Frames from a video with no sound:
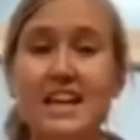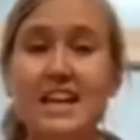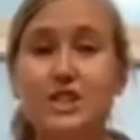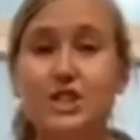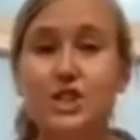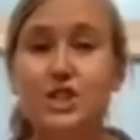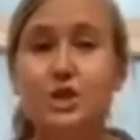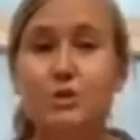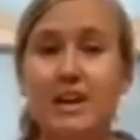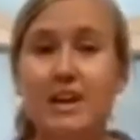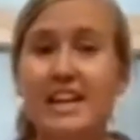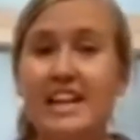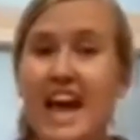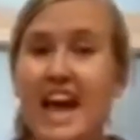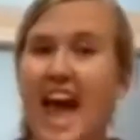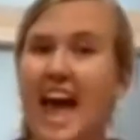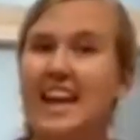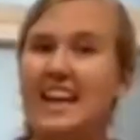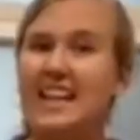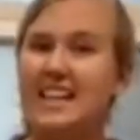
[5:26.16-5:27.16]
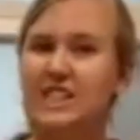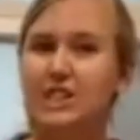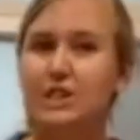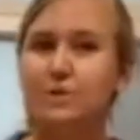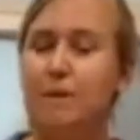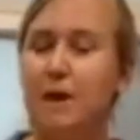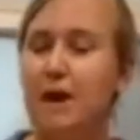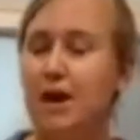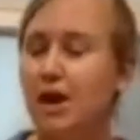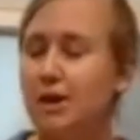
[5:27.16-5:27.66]
is doing an
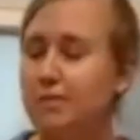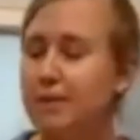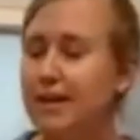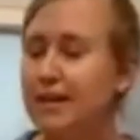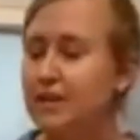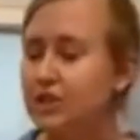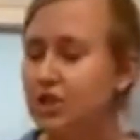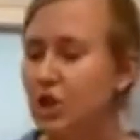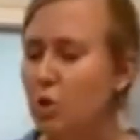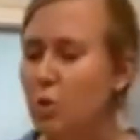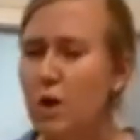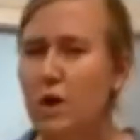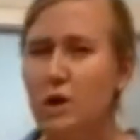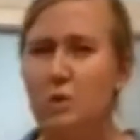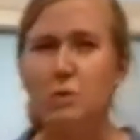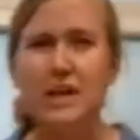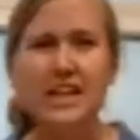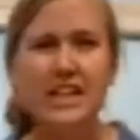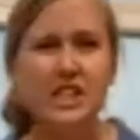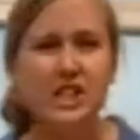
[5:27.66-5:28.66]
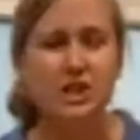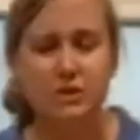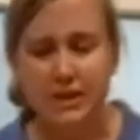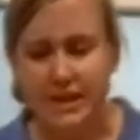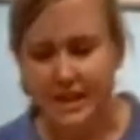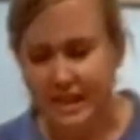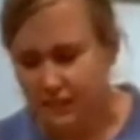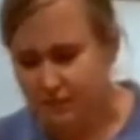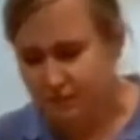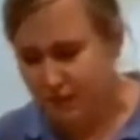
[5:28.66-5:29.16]
experiment. So when we do
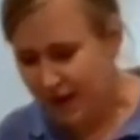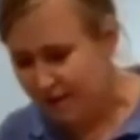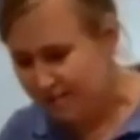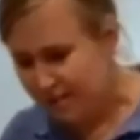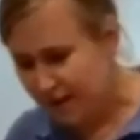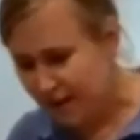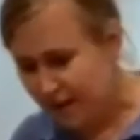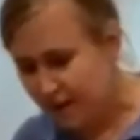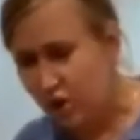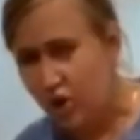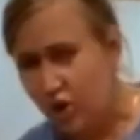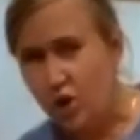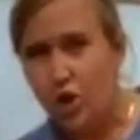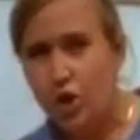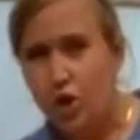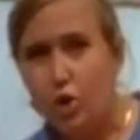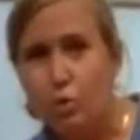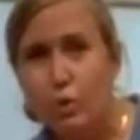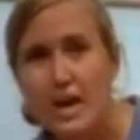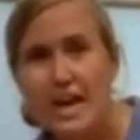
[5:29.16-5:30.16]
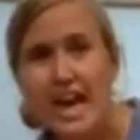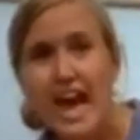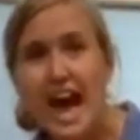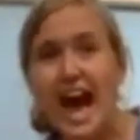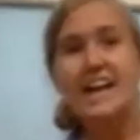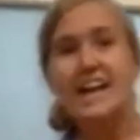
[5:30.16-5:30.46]
an experiment, we